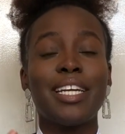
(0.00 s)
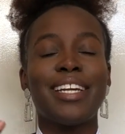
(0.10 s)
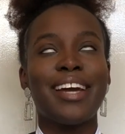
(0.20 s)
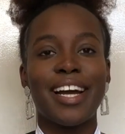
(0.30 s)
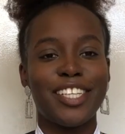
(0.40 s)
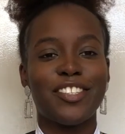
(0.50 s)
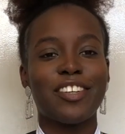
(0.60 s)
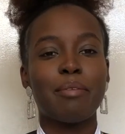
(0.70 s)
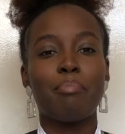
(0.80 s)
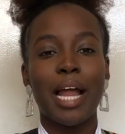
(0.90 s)
high
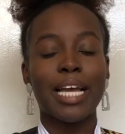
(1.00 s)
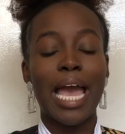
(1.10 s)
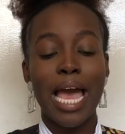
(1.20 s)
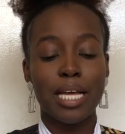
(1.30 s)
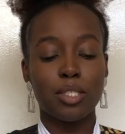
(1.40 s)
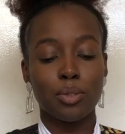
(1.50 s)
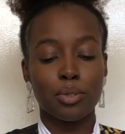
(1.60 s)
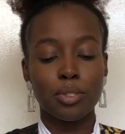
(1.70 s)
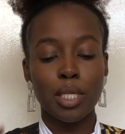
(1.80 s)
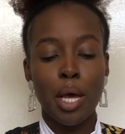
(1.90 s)
street black hair
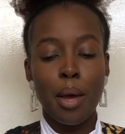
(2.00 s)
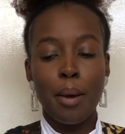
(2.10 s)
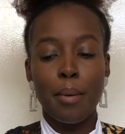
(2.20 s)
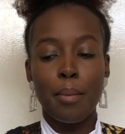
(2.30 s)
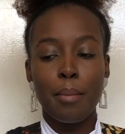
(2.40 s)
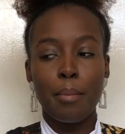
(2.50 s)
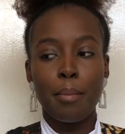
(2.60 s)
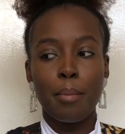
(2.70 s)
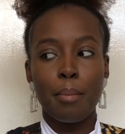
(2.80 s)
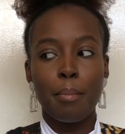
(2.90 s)
stores
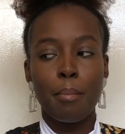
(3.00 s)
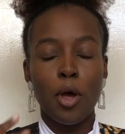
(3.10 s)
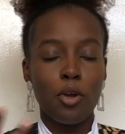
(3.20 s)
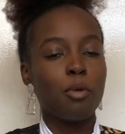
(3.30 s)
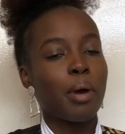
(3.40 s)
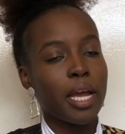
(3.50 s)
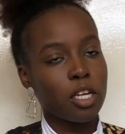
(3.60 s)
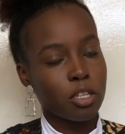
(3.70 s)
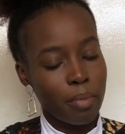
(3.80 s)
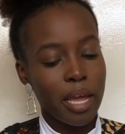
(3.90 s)
owned by
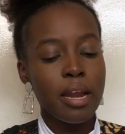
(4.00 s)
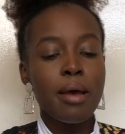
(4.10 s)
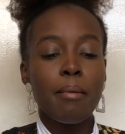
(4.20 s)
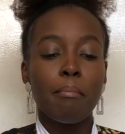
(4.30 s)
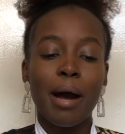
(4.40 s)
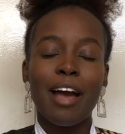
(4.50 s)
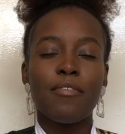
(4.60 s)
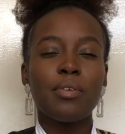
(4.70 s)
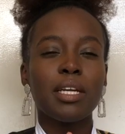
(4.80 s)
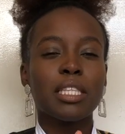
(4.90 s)
Asian men, but I
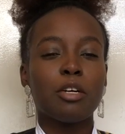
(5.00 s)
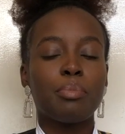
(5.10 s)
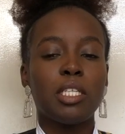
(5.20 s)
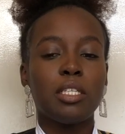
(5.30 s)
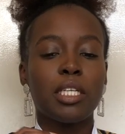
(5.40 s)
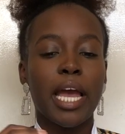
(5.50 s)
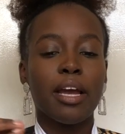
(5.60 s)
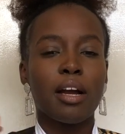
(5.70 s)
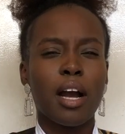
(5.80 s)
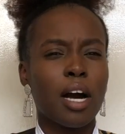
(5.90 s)
feel like they'll be getting
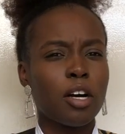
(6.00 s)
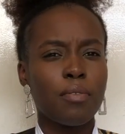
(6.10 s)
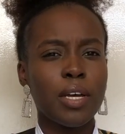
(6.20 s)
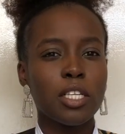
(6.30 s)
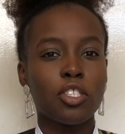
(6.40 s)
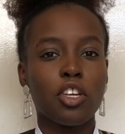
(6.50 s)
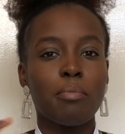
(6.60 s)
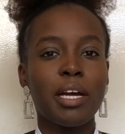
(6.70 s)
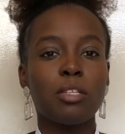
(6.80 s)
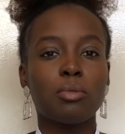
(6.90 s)
a cut of it, so you
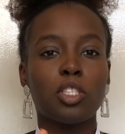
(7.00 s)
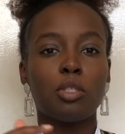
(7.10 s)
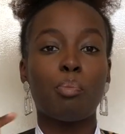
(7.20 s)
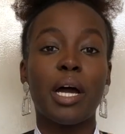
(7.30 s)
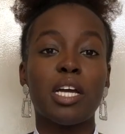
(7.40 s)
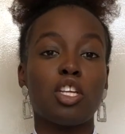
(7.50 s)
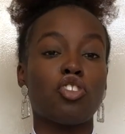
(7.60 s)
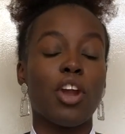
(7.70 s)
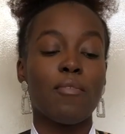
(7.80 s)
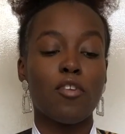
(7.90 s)
might as well just buy it
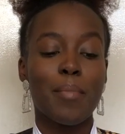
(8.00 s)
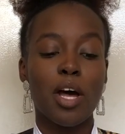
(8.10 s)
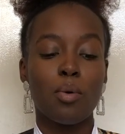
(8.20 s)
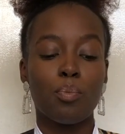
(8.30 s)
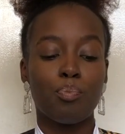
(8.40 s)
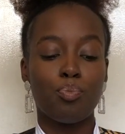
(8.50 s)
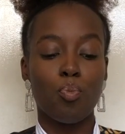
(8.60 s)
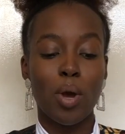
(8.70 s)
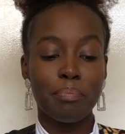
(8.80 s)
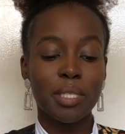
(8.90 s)
straight from her
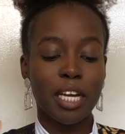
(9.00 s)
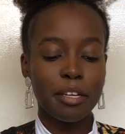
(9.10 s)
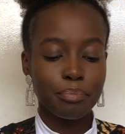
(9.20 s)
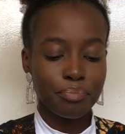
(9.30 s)
website.